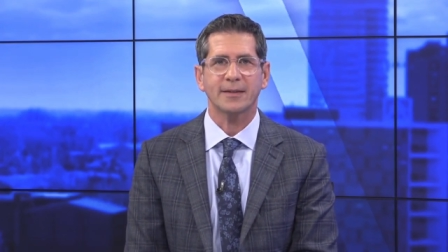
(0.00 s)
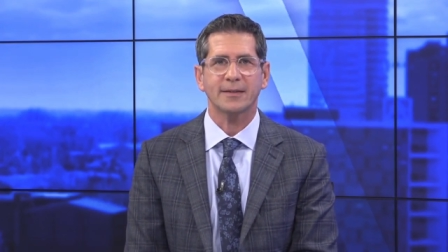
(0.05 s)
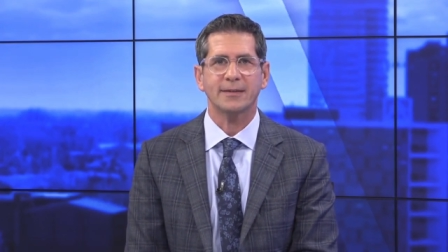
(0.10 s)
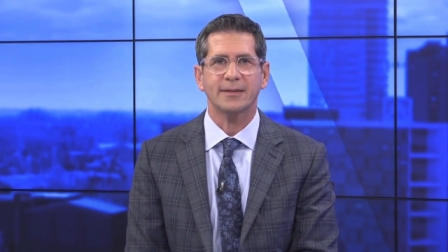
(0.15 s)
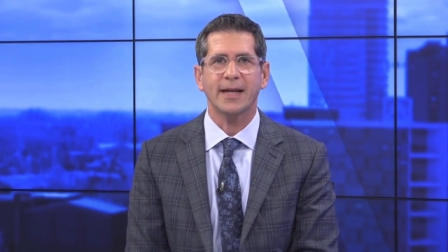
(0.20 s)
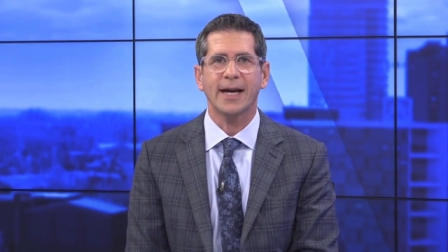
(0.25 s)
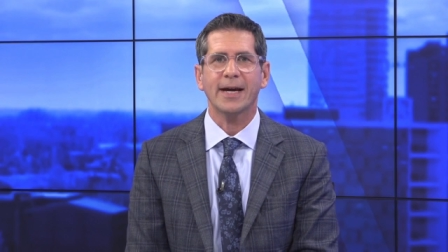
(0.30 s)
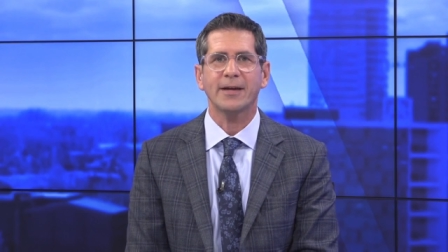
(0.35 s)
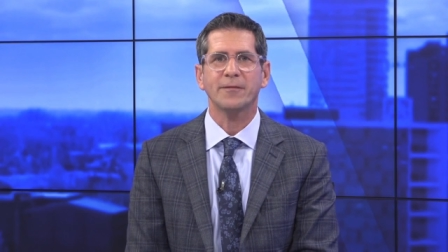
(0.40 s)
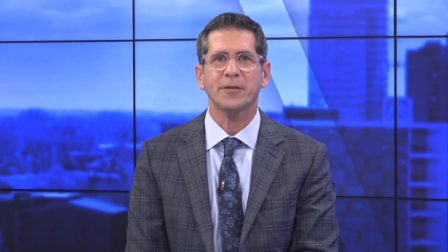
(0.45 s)
A
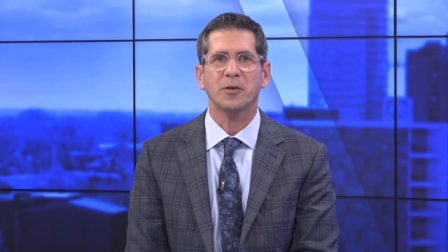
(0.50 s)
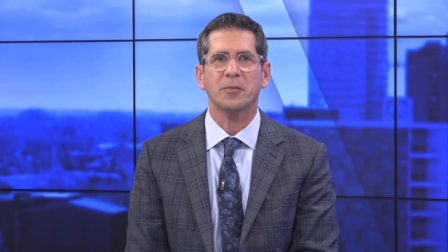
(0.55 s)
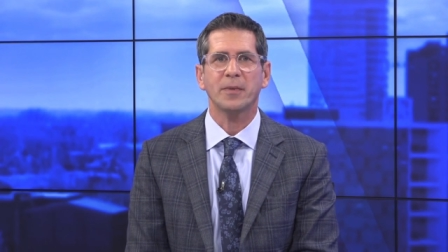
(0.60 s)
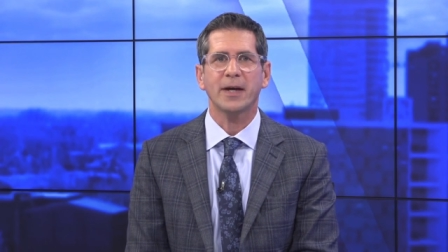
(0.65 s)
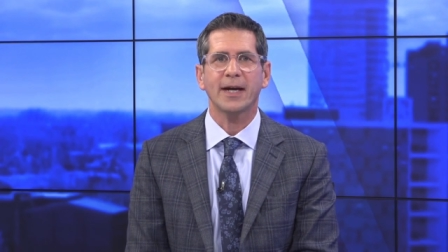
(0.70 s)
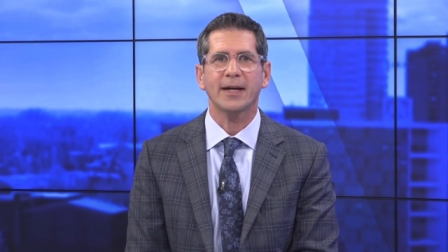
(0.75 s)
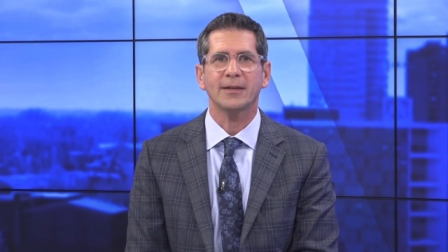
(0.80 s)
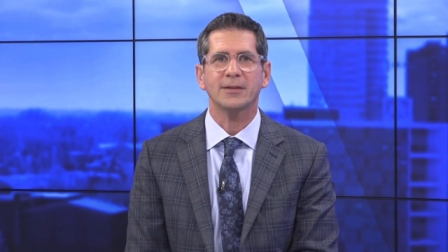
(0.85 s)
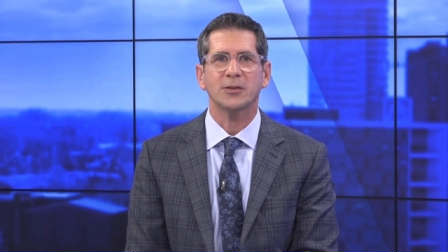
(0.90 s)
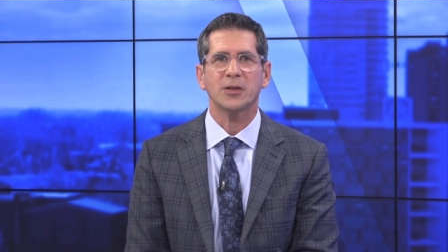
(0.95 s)
Danville
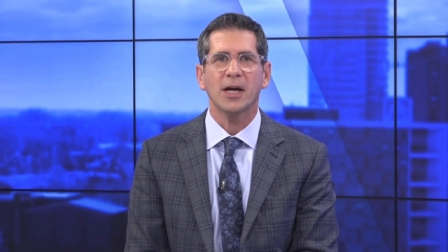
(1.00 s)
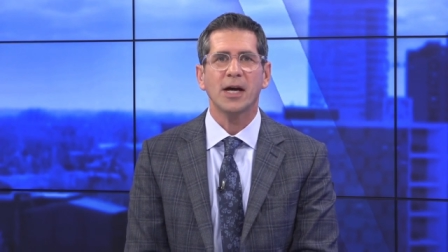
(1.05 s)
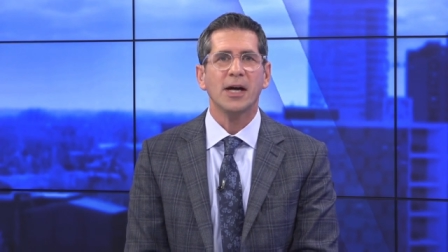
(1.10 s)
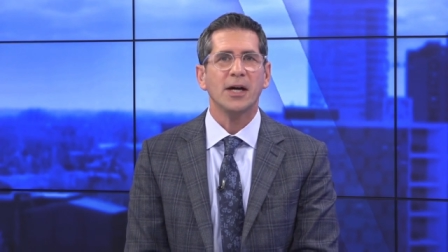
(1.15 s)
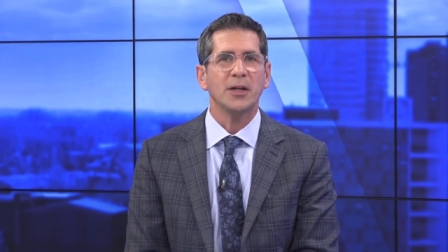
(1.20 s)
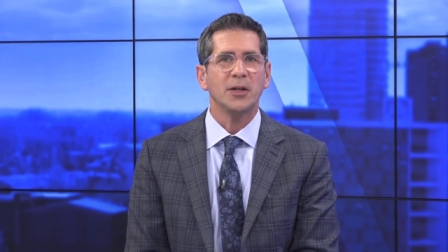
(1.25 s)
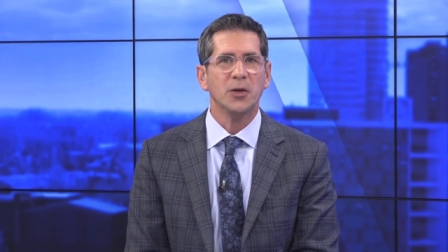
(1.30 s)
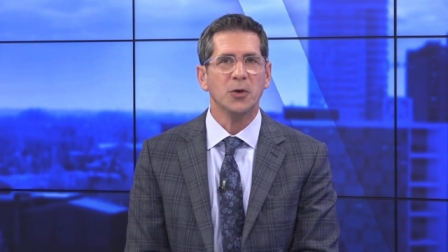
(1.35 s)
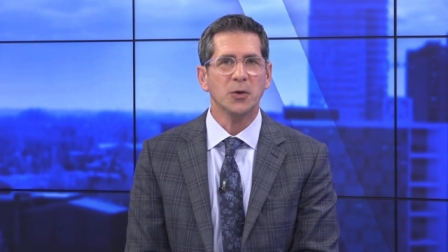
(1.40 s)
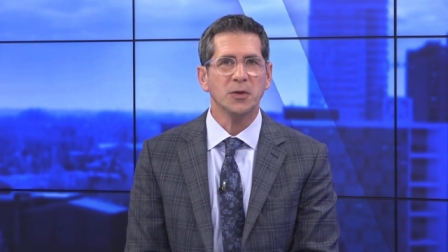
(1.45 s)
man is
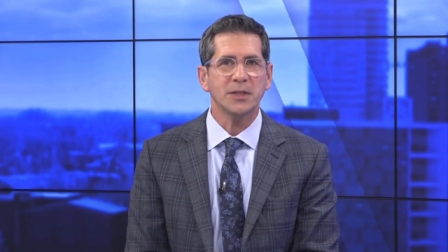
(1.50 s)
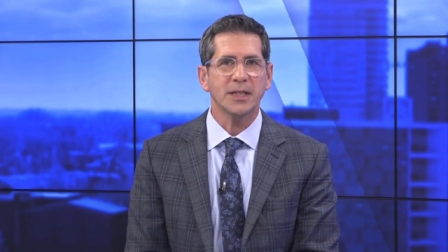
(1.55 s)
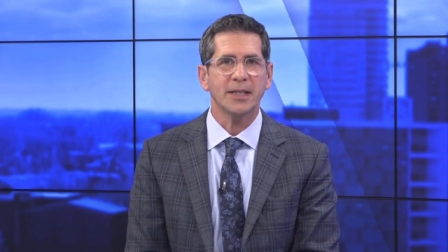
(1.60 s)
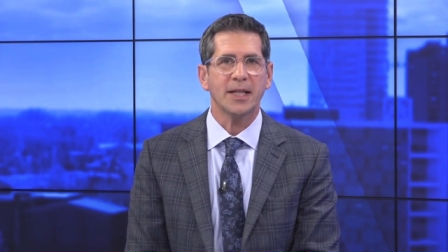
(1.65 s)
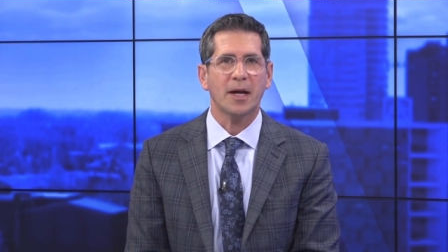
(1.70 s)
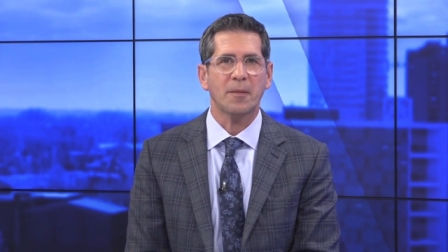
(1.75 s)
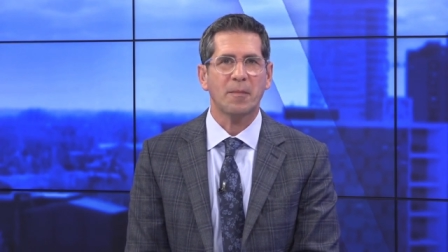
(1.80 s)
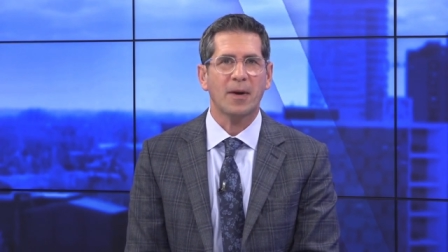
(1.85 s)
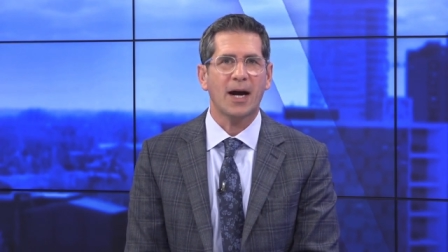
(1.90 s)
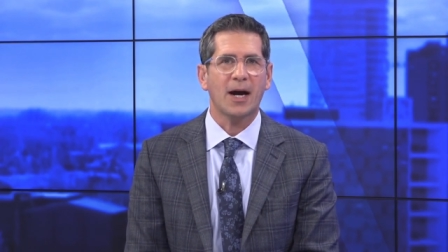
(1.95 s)
using
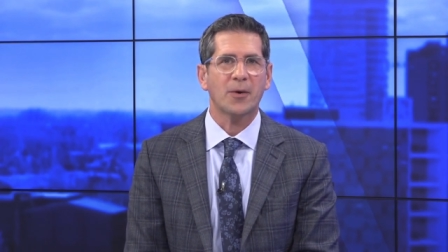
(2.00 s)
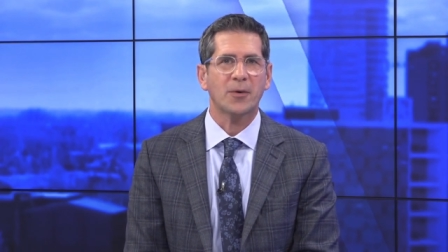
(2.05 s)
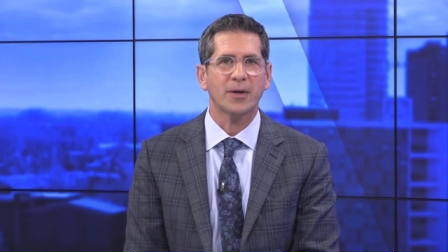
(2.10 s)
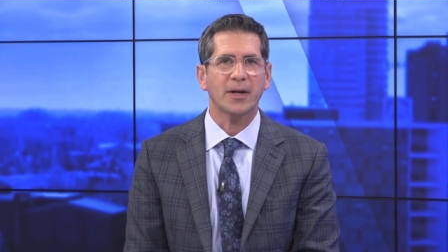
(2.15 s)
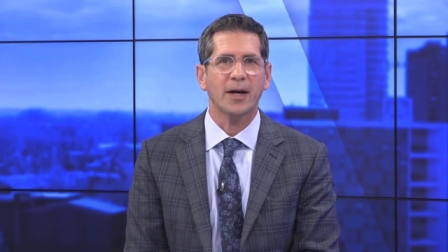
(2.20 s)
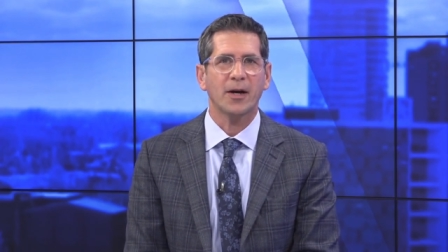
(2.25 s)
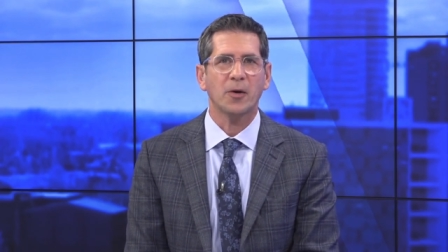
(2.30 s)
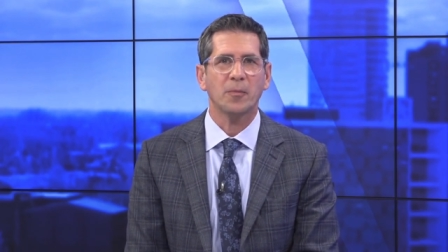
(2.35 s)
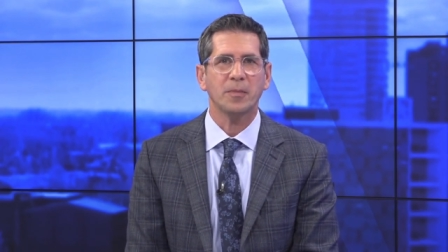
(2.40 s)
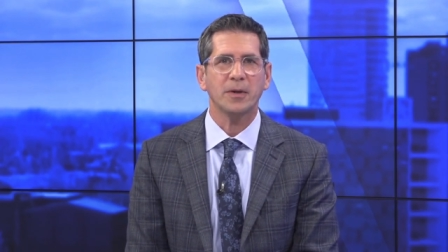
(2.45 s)
that power
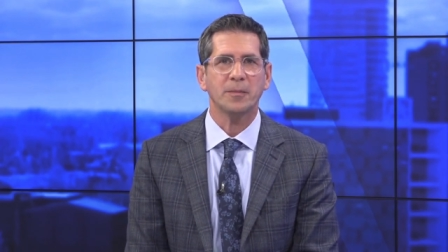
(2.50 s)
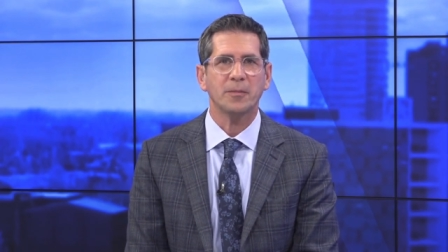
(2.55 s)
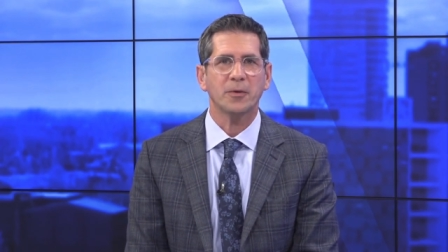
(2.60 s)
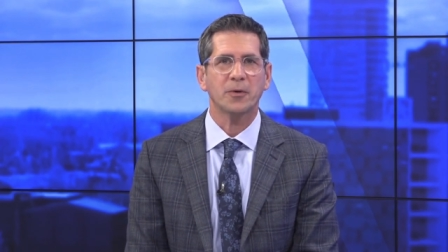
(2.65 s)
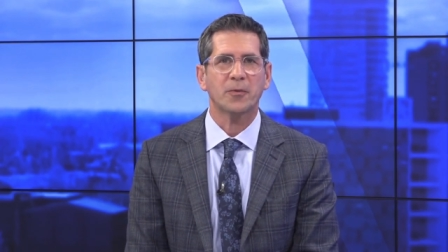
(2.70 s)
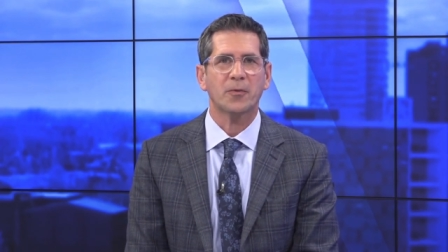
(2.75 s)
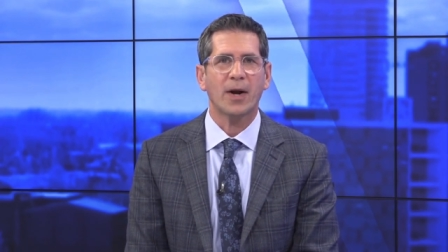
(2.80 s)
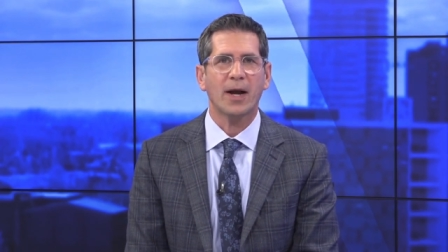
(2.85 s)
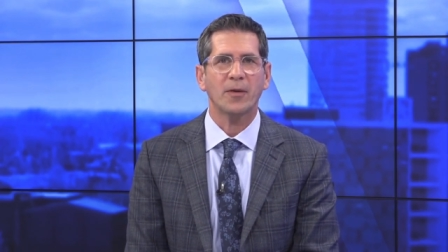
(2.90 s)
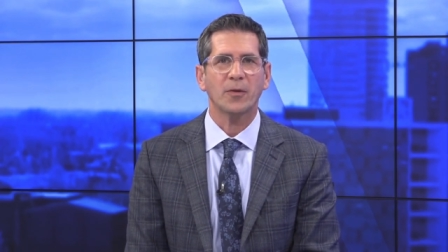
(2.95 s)
to help
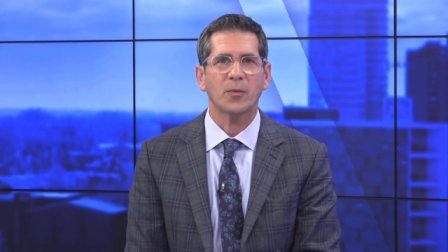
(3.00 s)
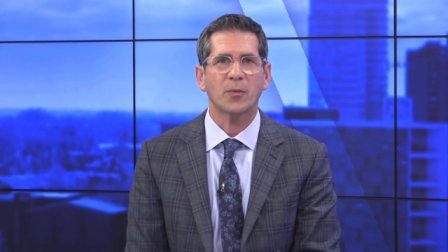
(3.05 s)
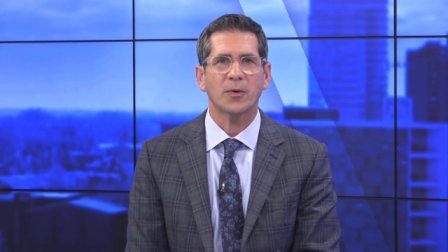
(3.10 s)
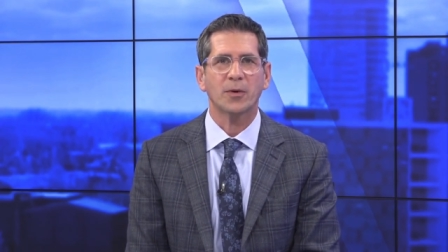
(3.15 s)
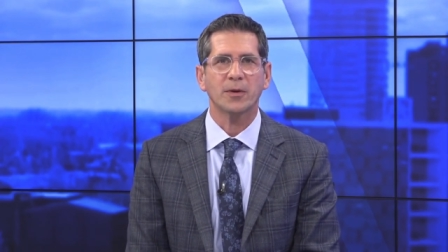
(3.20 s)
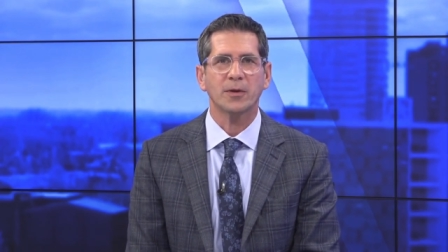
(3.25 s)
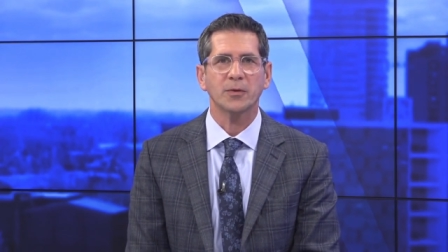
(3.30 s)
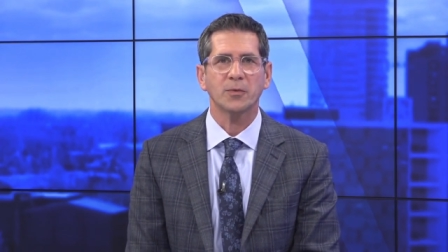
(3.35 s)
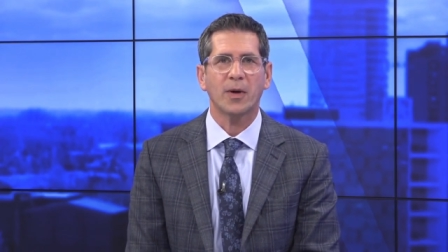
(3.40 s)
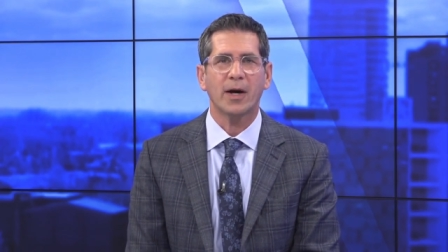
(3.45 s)
people around the
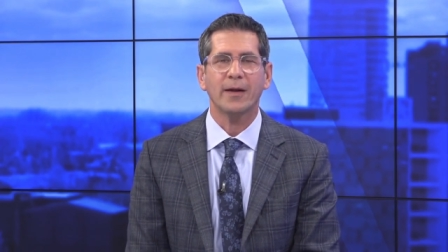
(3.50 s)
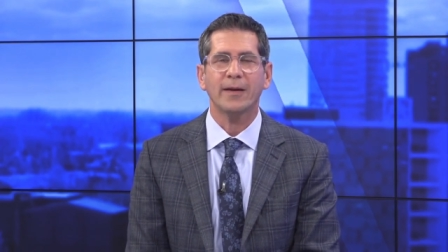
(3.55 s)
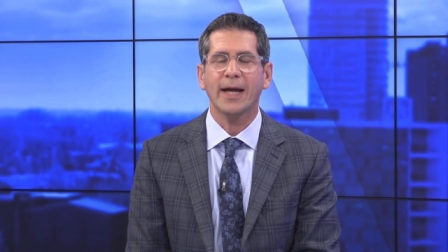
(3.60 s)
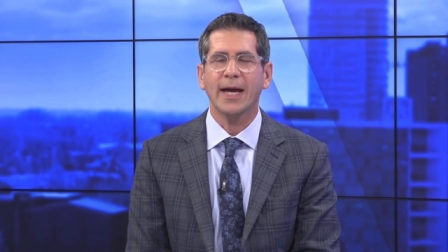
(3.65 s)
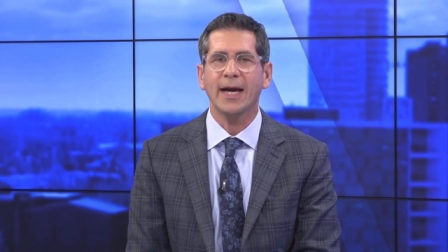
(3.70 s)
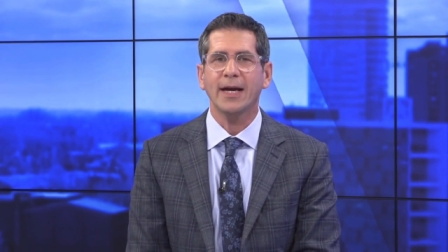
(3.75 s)
world while